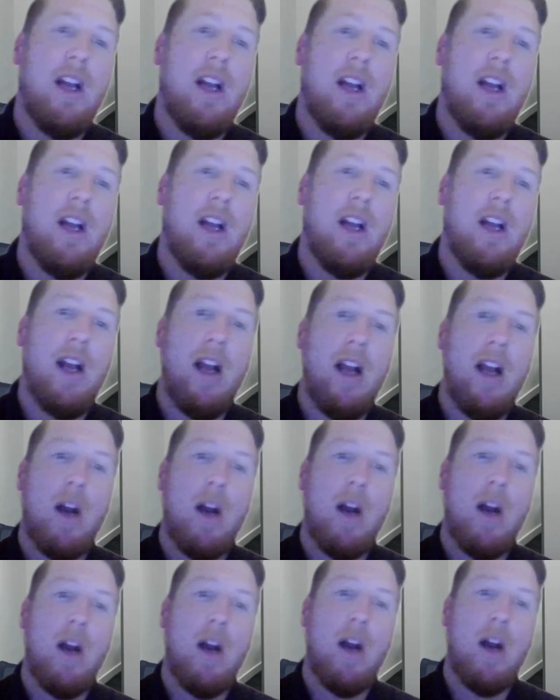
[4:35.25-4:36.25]
We've
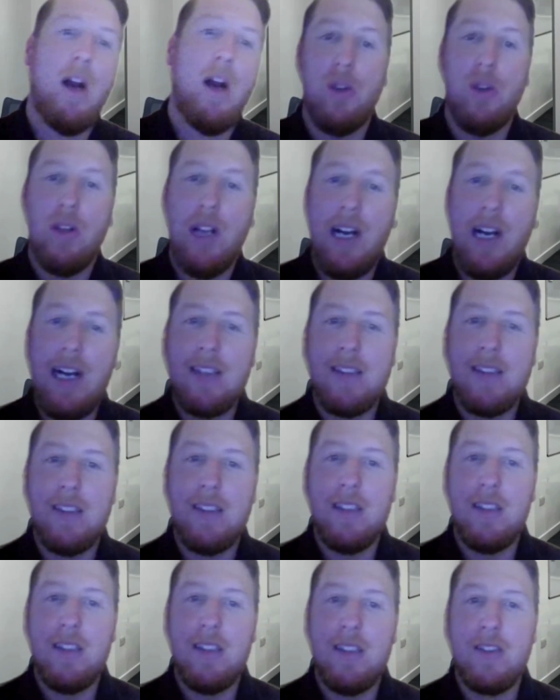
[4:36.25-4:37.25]
got biological
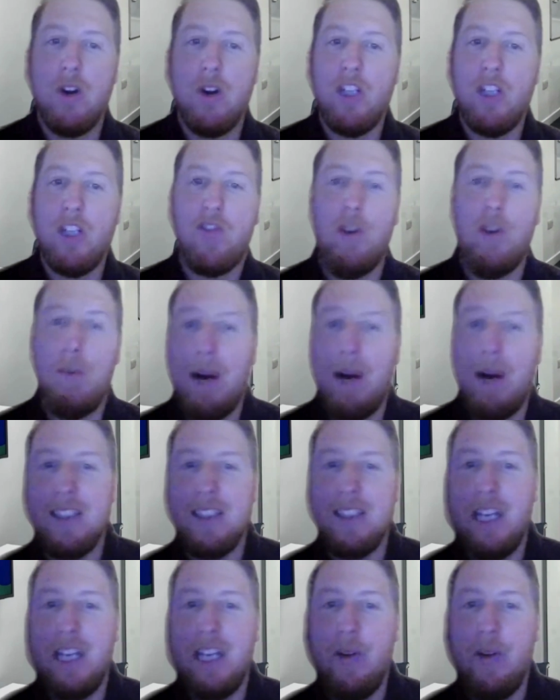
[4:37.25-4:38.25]
hazards, so risk from
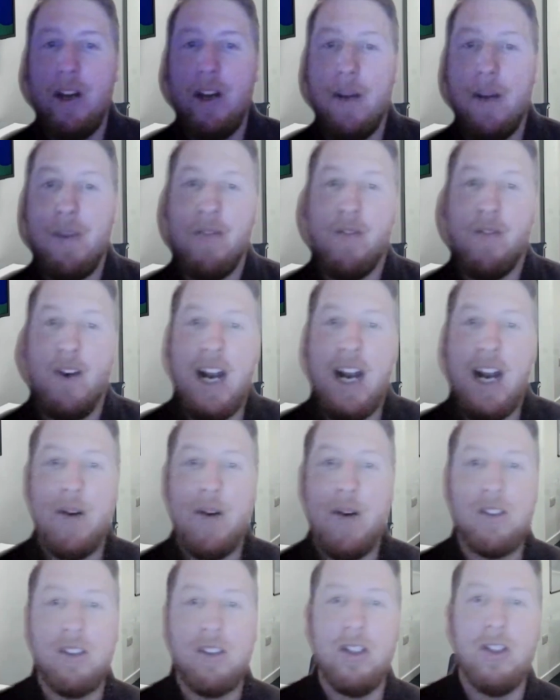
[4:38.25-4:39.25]
bacteria,
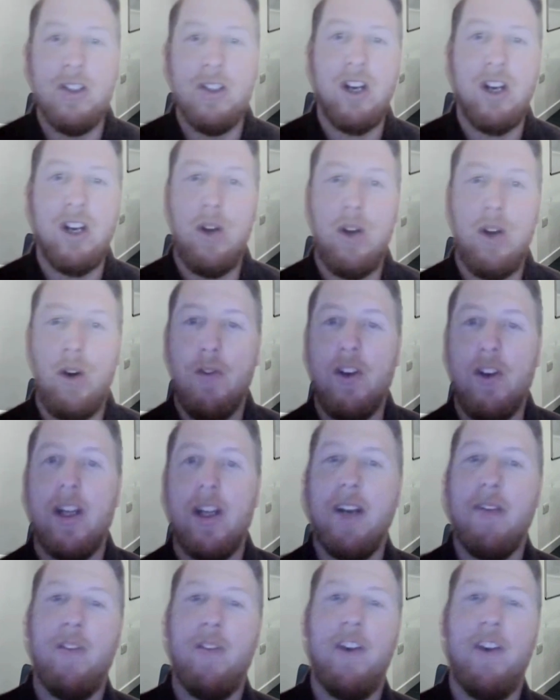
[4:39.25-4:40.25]
viruses, and
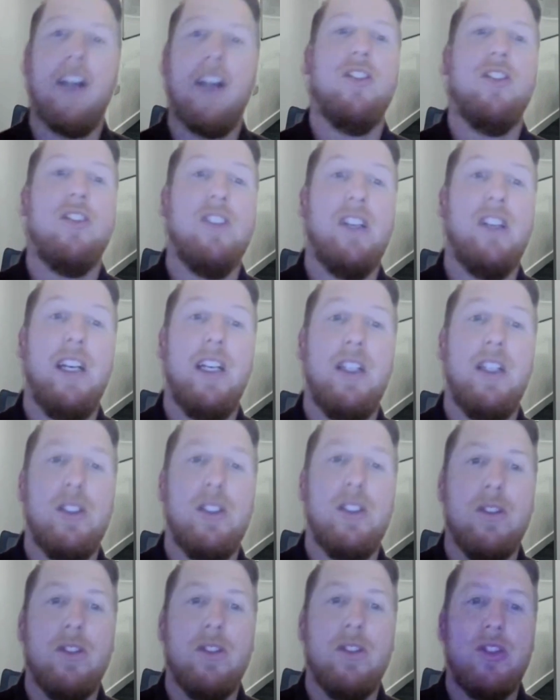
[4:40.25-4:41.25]
other infectious
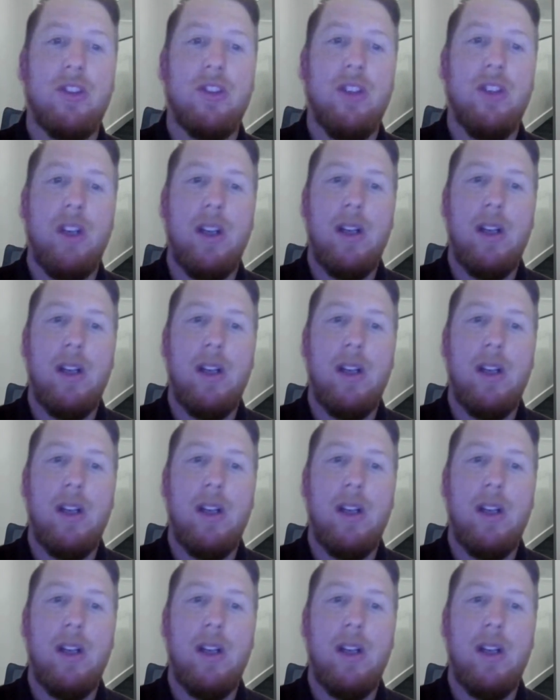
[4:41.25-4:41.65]
agents.